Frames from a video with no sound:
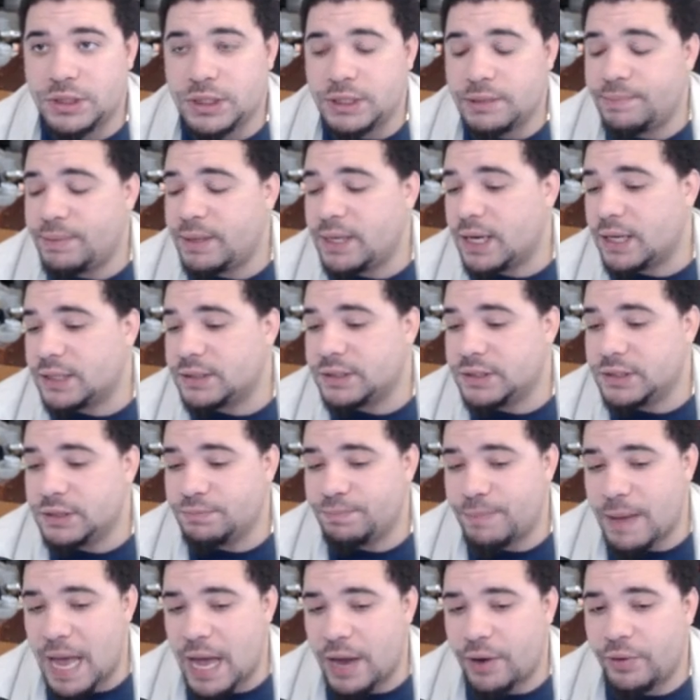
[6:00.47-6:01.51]
DPS's
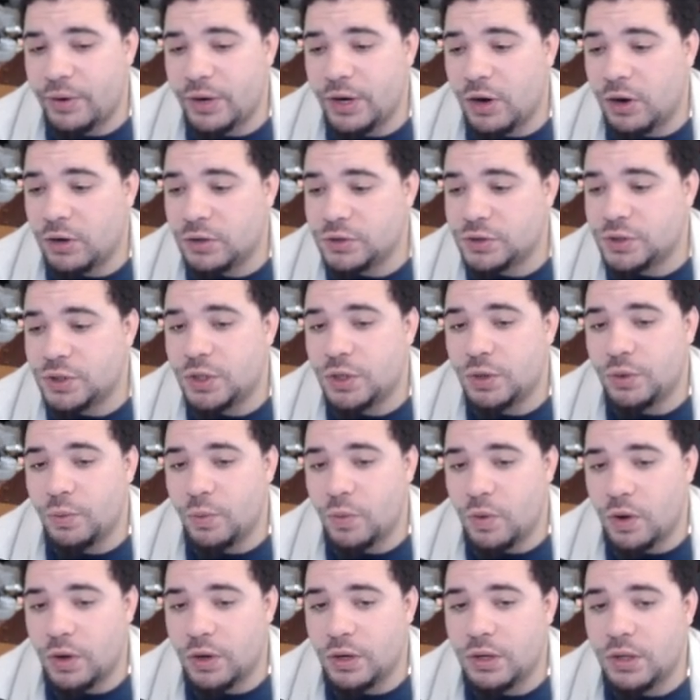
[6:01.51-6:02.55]
battery on turn
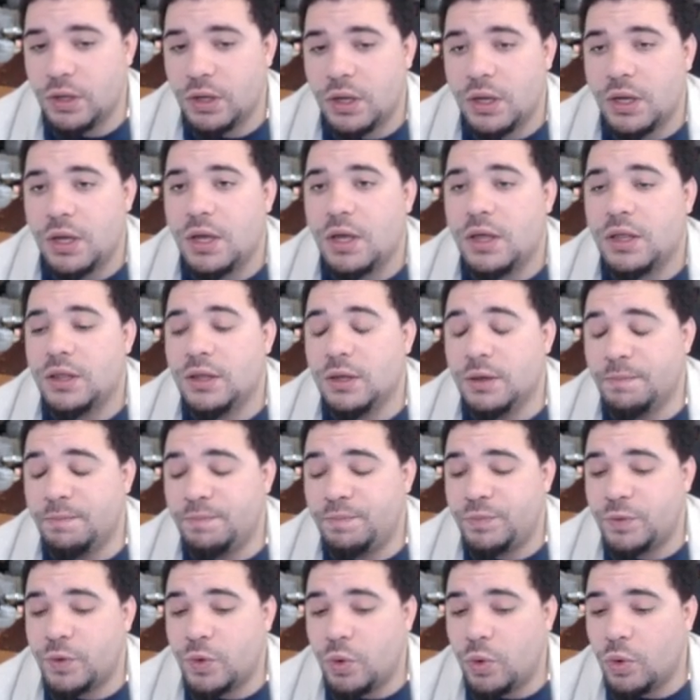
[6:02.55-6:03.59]
one, the
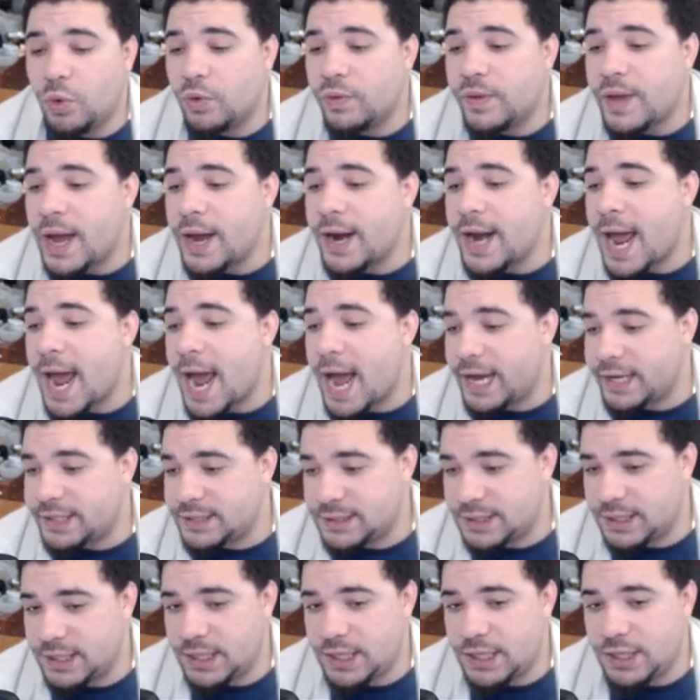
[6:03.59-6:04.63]
cooldown has
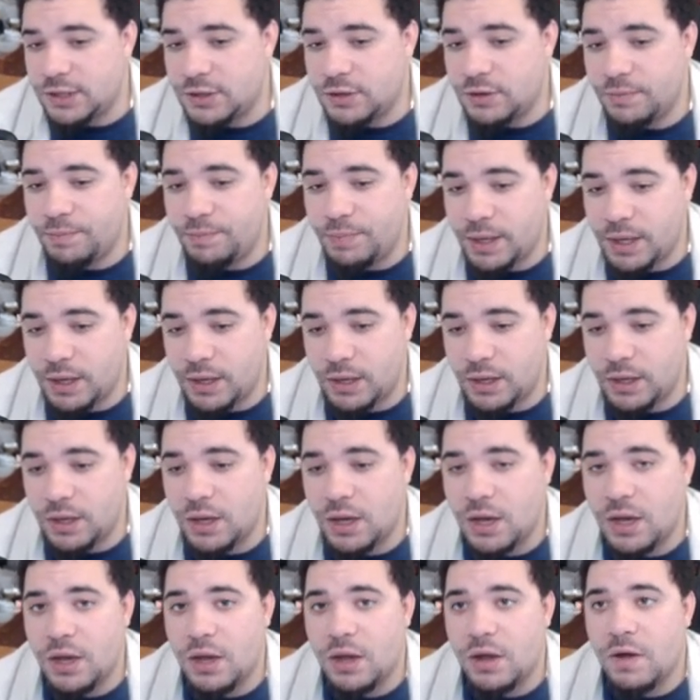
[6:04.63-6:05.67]
to either be
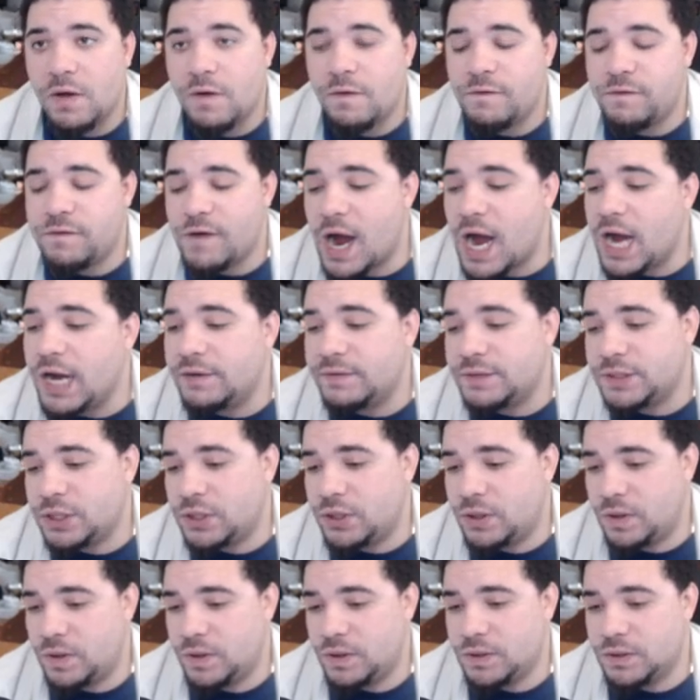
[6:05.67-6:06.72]
five
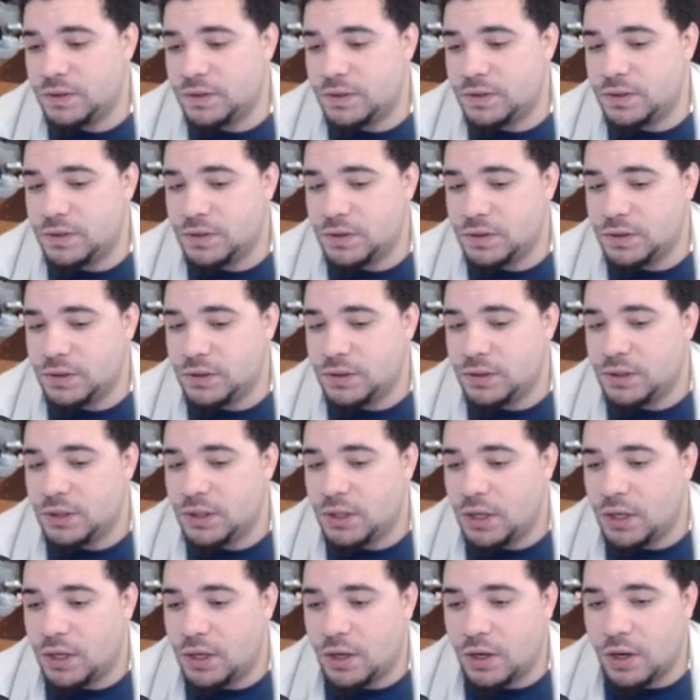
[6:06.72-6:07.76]
turns
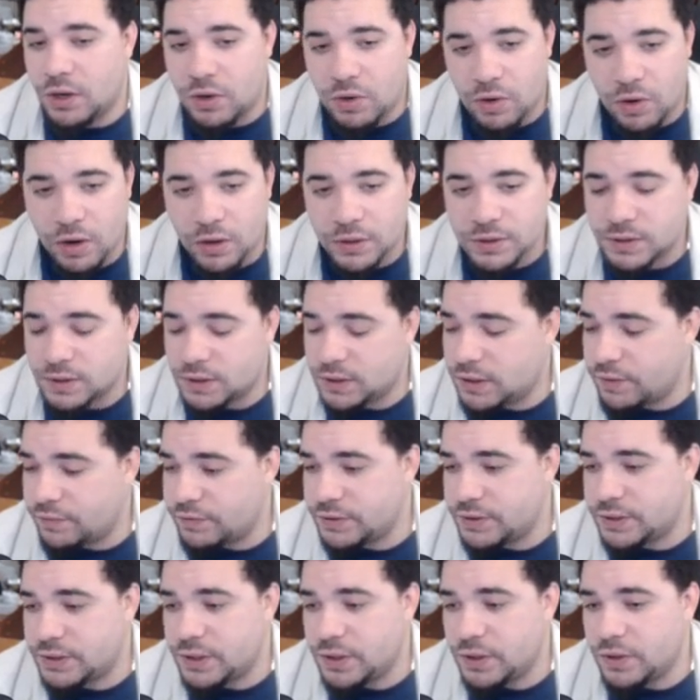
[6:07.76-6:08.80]
across the
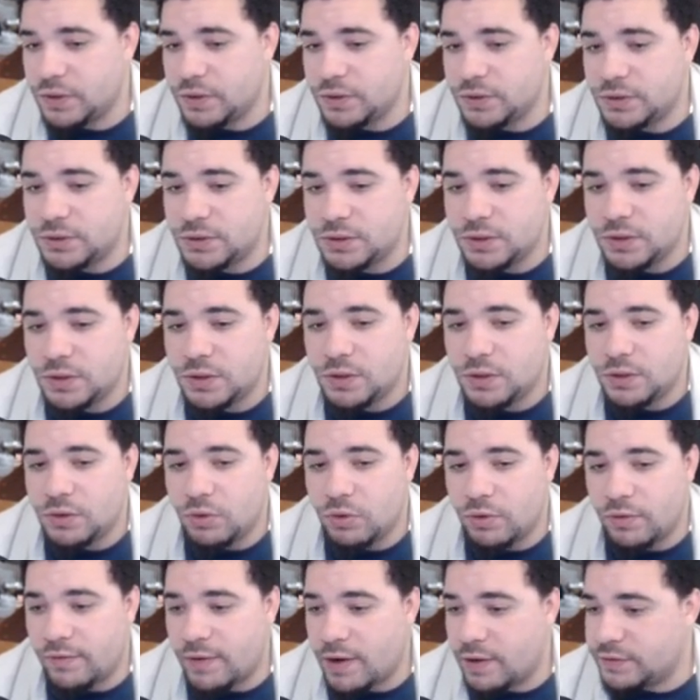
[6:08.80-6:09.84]
different skills
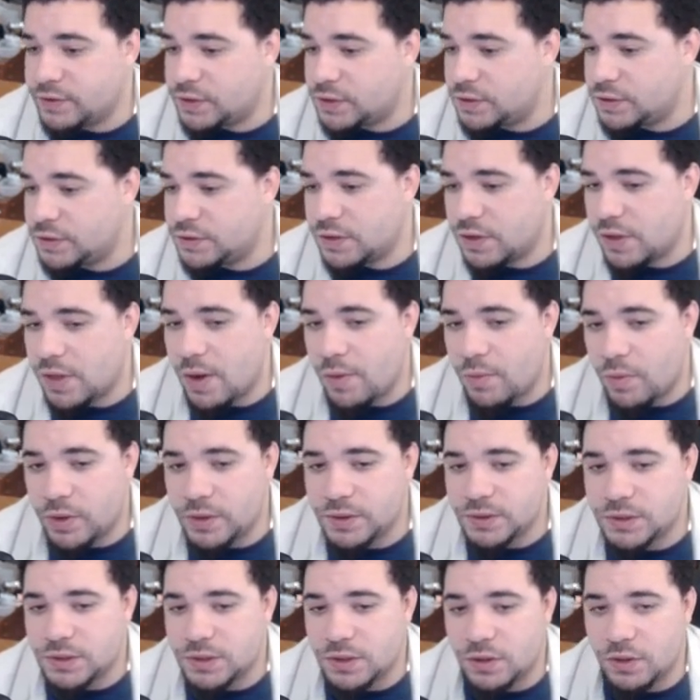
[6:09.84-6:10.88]
or five turns on that
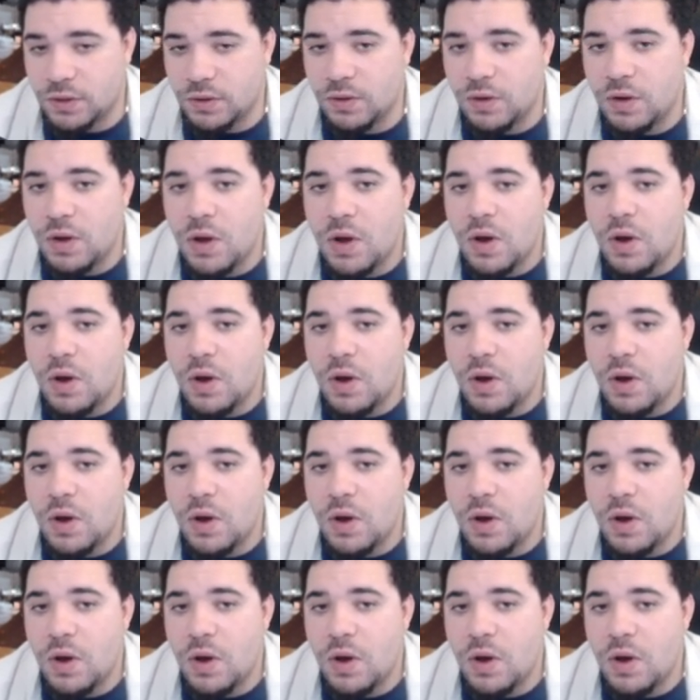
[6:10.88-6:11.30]
one skill